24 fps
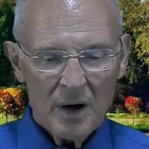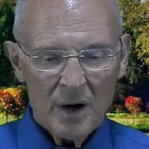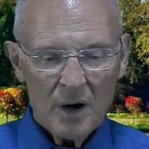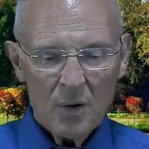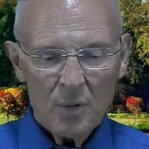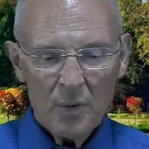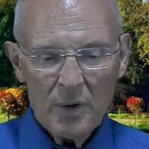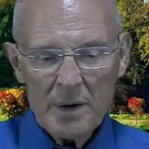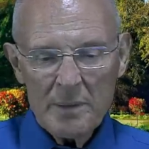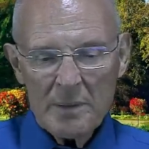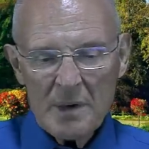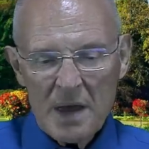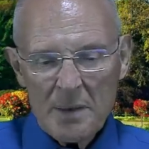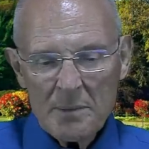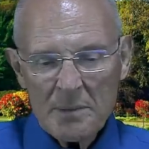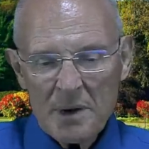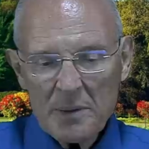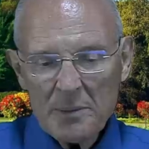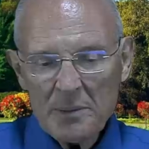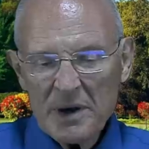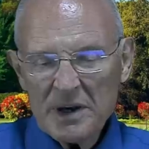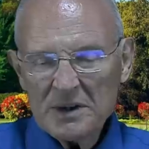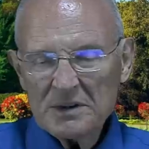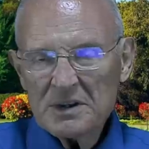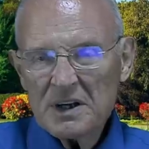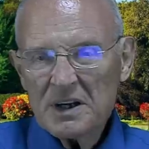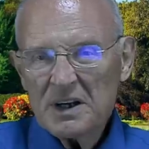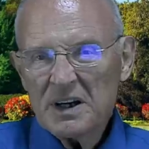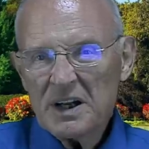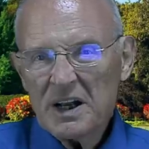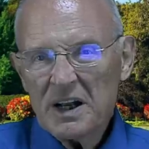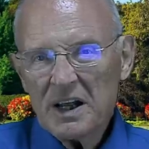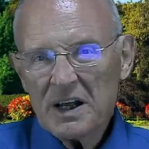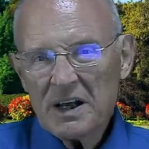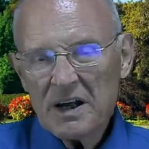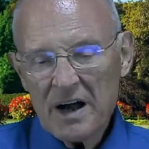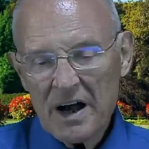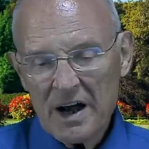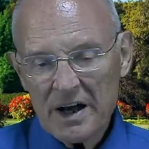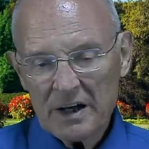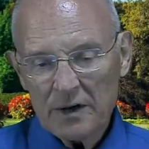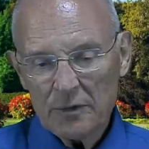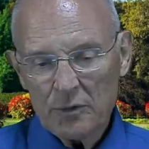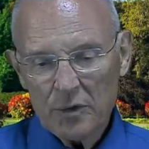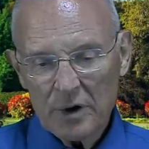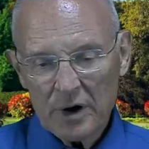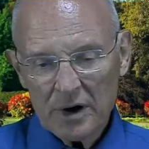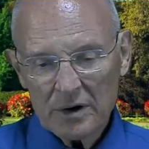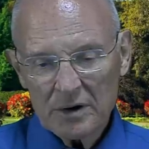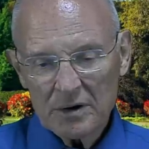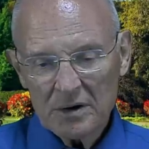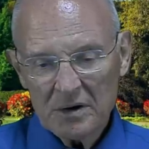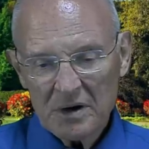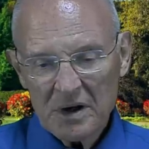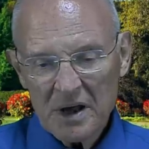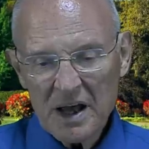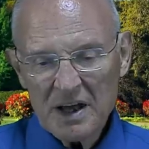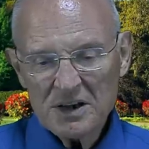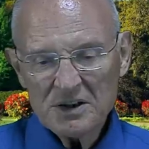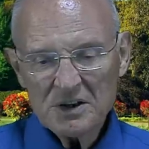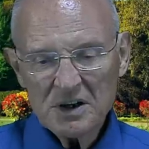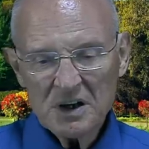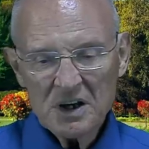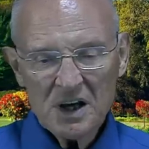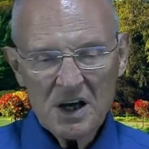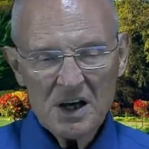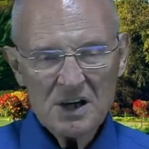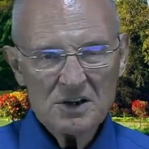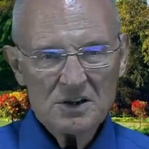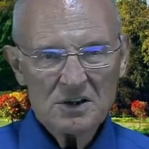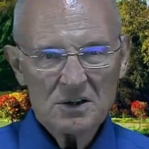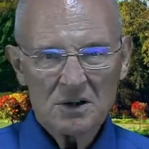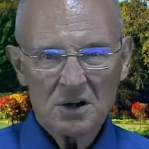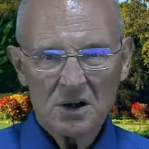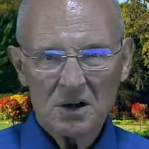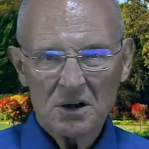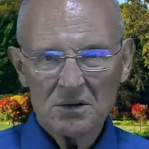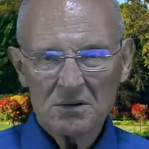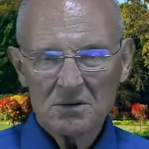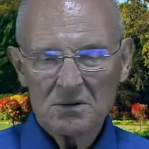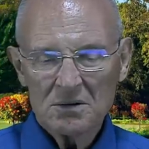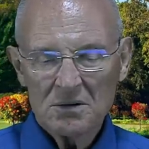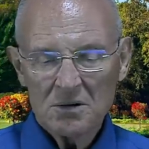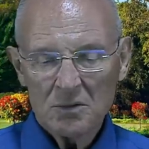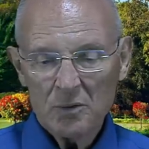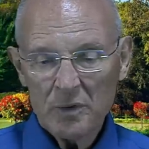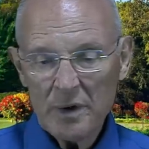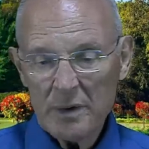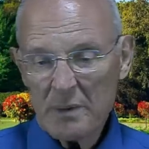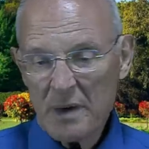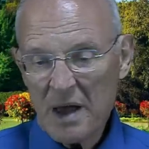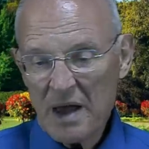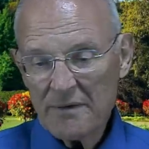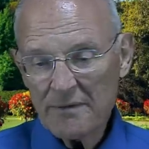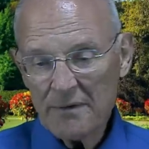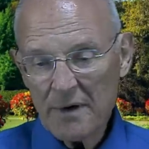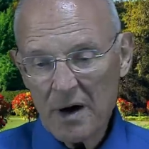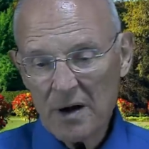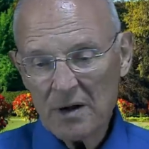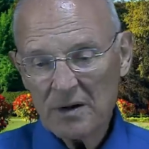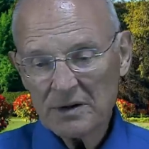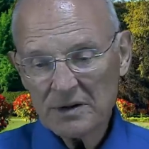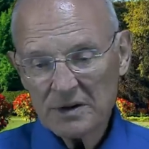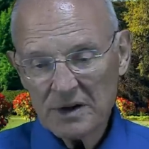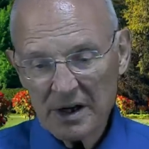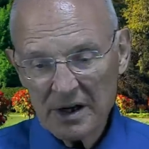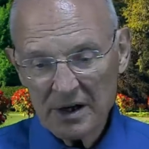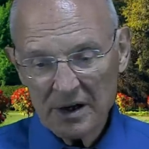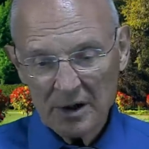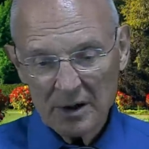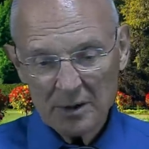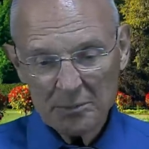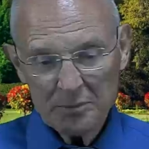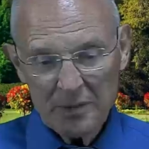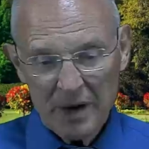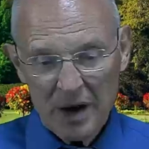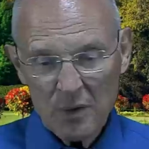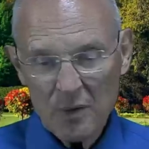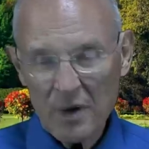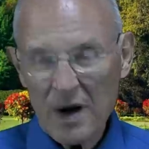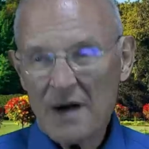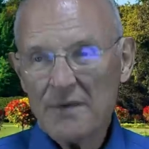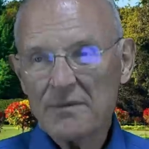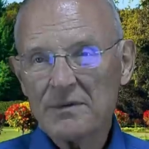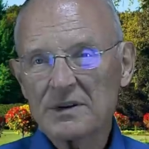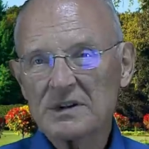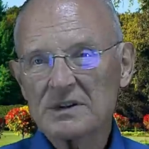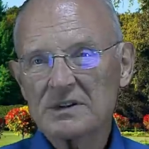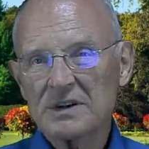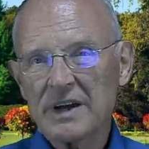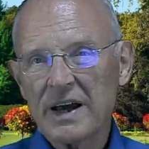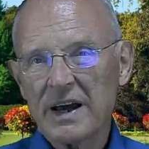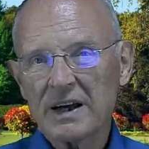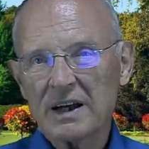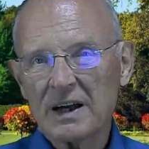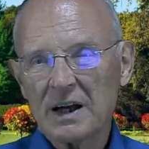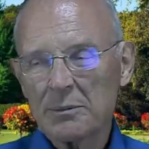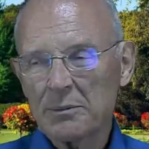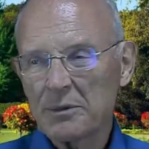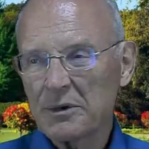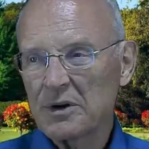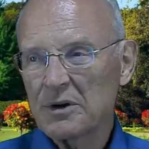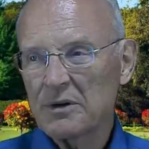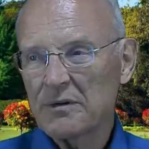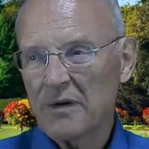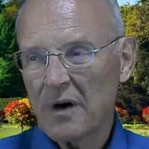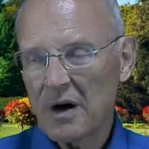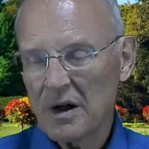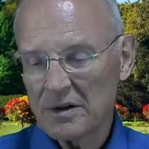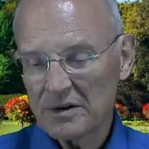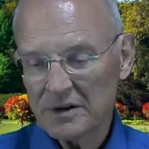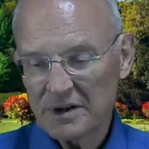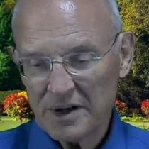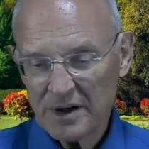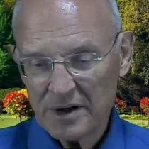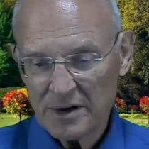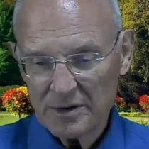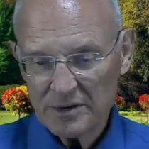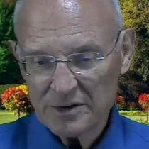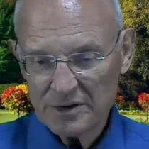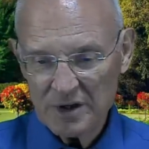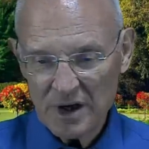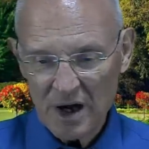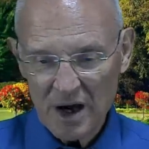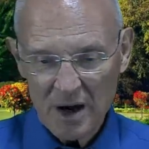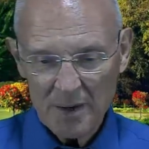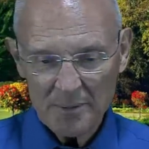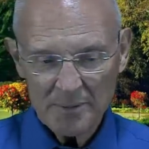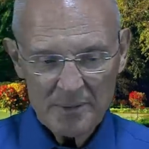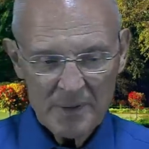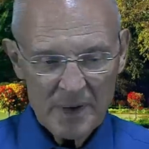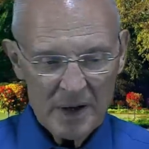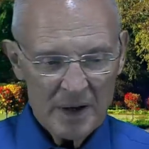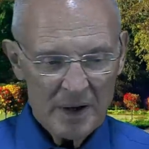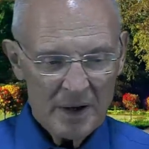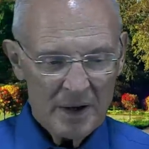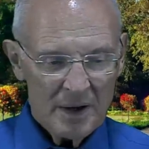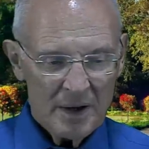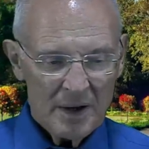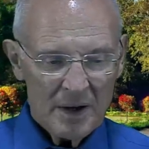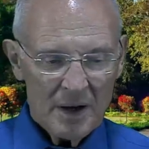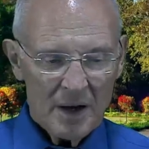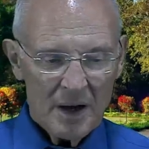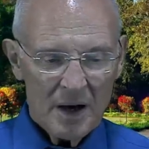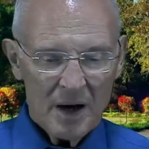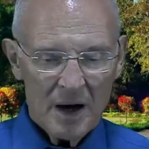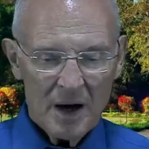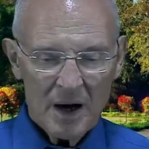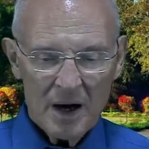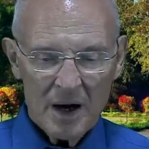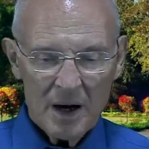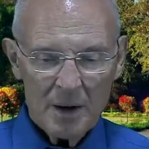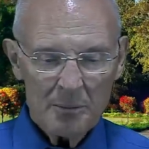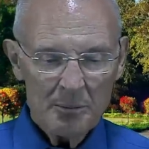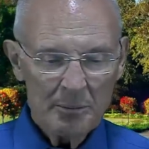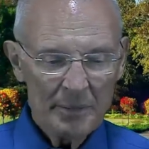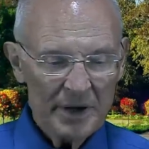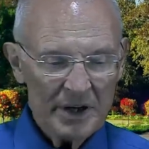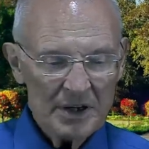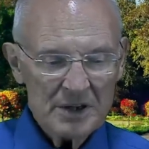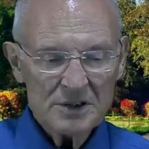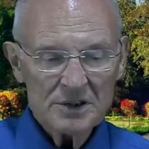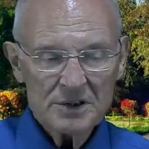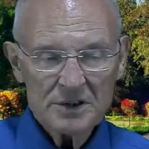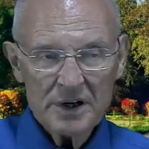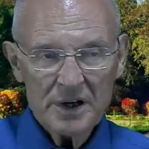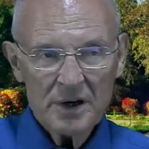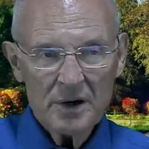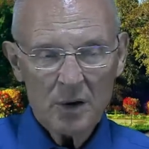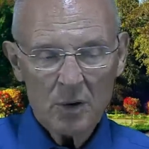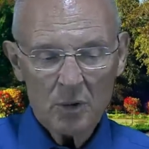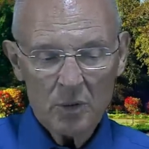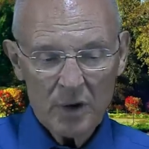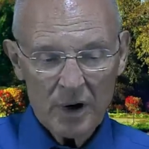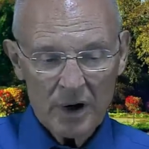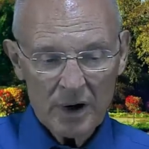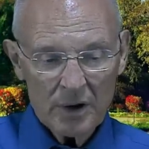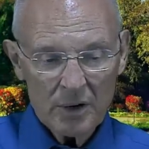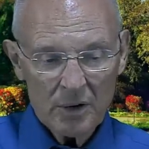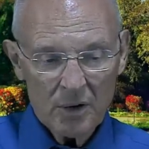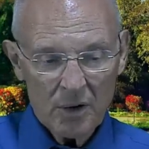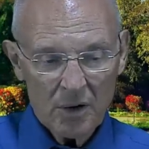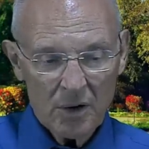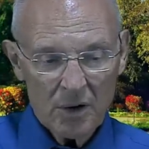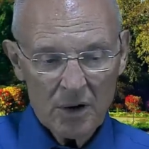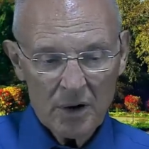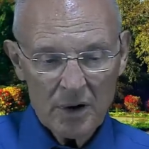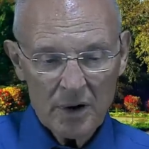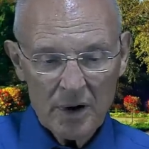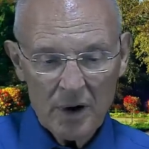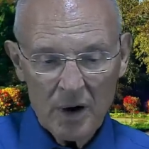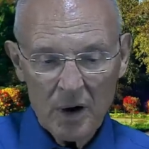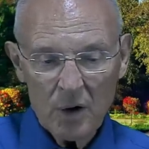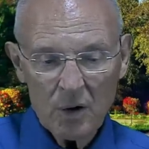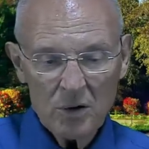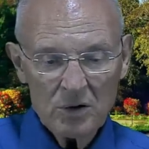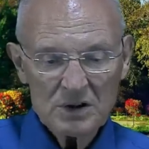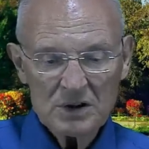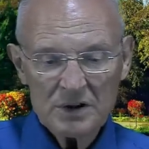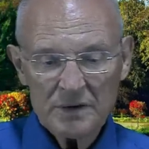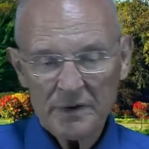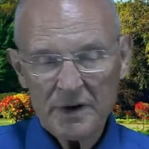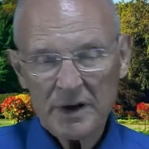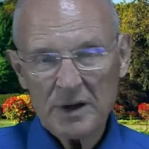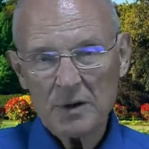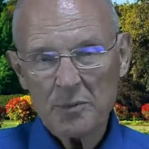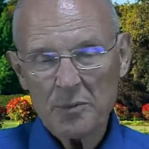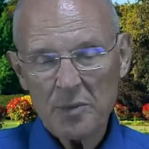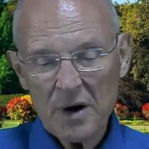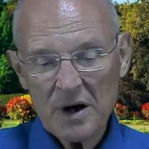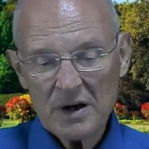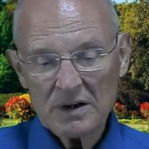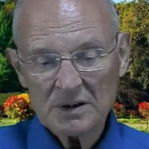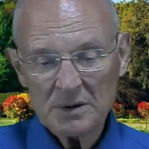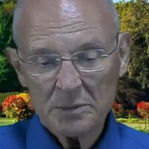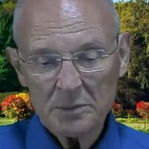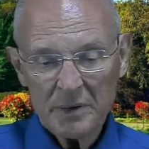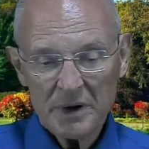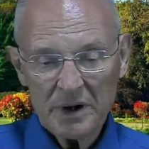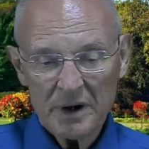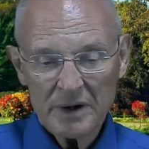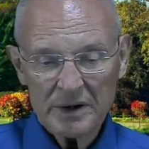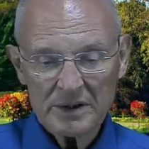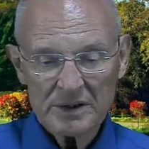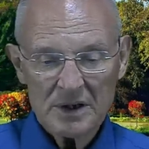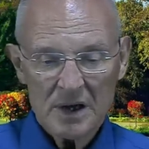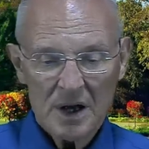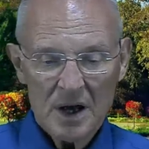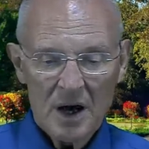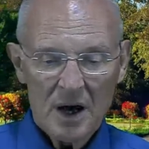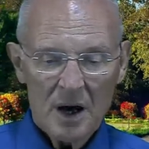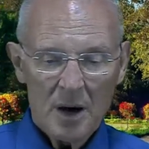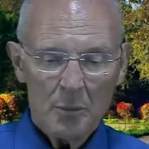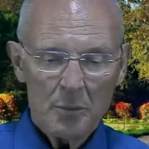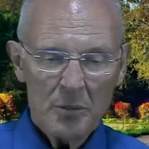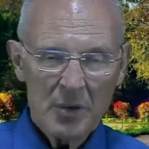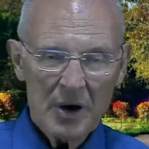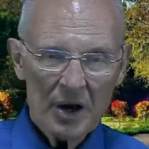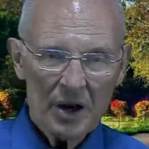We may be busy in any kind of work, educational. We may volunteer. My wife has taken up a new volunteer job uh, ministerial work, or a host of other possibilities. But